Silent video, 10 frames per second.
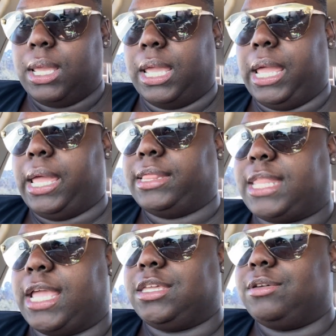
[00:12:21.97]
and
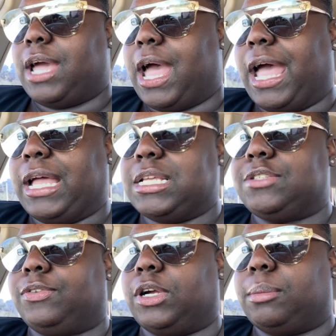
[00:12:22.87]
thank you guys
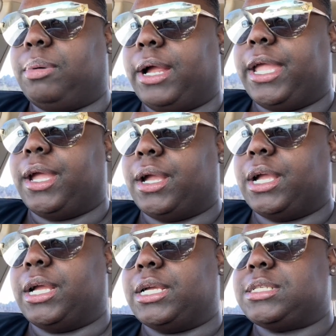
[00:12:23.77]
for the
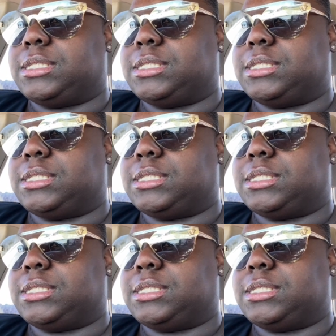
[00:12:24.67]
prayers